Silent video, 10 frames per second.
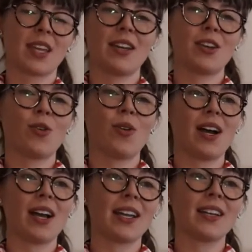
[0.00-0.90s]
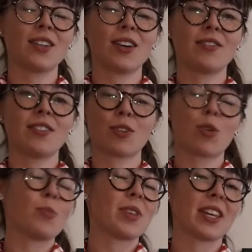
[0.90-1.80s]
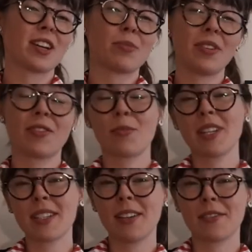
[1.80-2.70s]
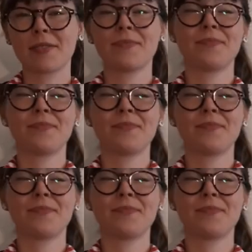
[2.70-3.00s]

I know I love aromatherapy for myself.